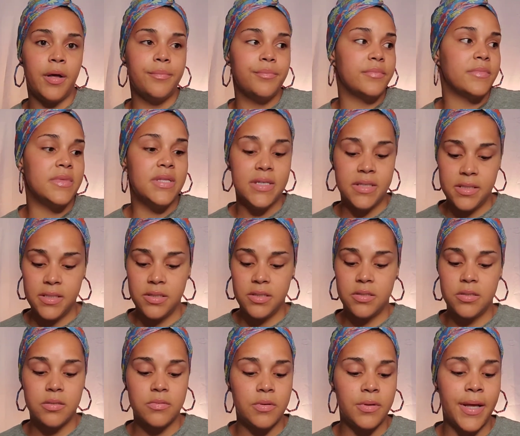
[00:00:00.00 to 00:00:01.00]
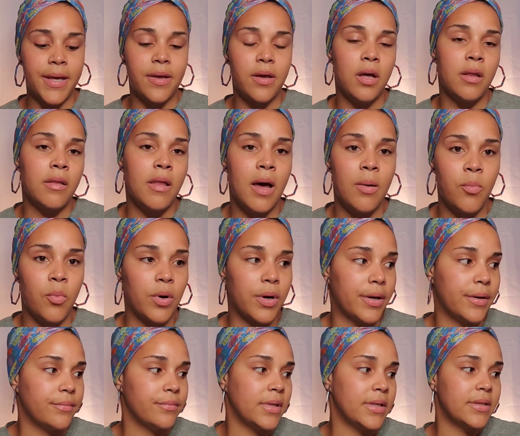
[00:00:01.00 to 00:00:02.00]
This is like a lot more,
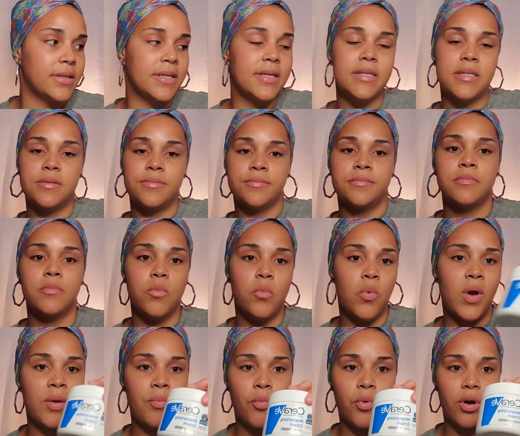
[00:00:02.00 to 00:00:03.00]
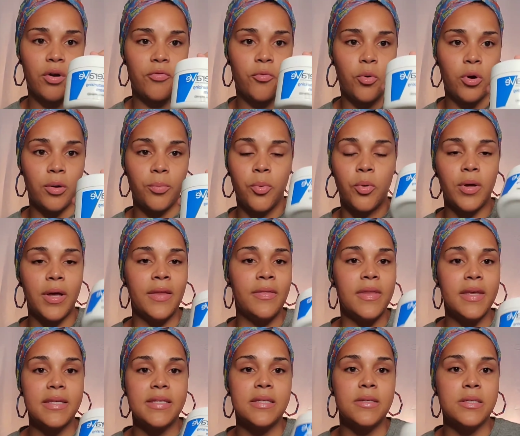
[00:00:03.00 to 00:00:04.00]
like this, way more affordable, and
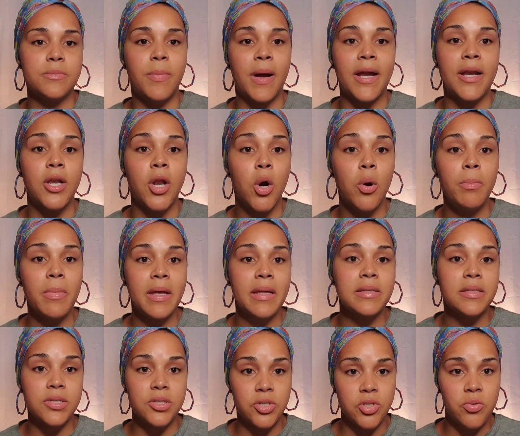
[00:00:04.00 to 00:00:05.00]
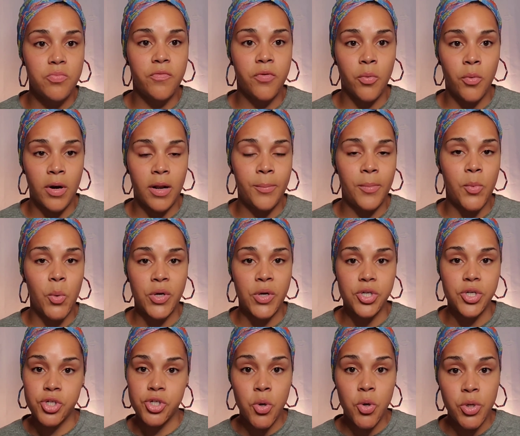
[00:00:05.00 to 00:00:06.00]
this is by no means a dupe for what I'm going to
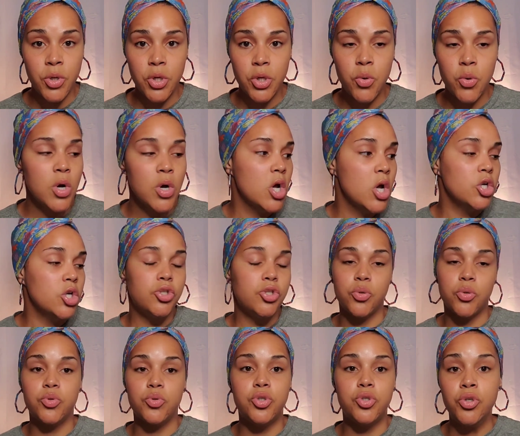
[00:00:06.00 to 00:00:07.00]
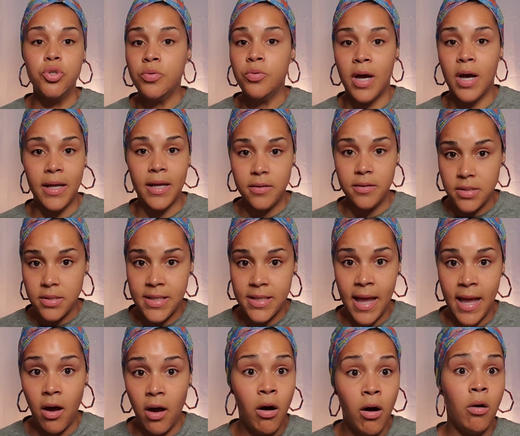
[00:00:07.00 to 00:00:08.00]
show you. So do not
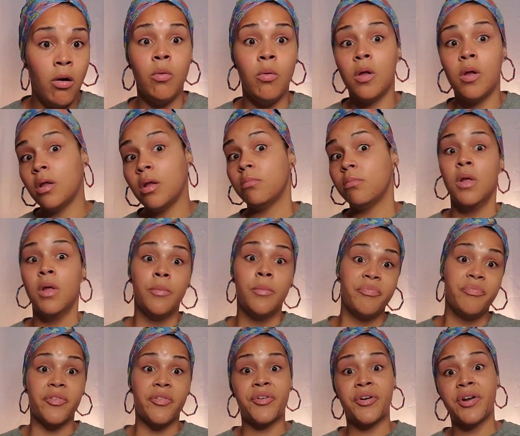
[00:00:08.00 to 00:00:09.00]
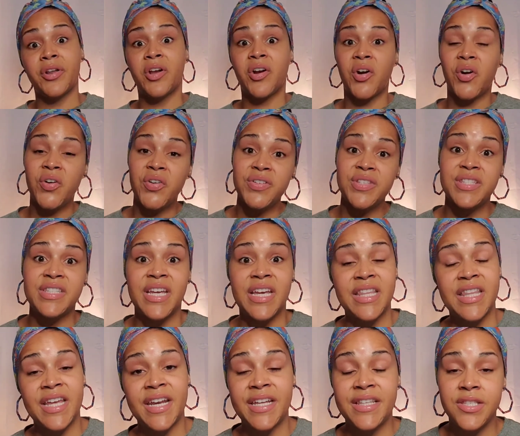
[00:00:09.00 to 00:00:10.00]
say, oh well, Nerdy Curls said
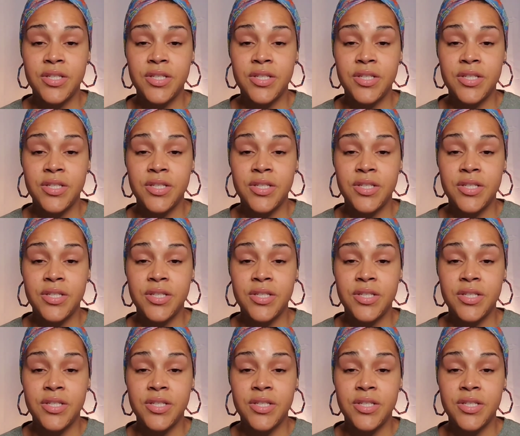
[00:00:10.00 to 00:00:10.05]
that it's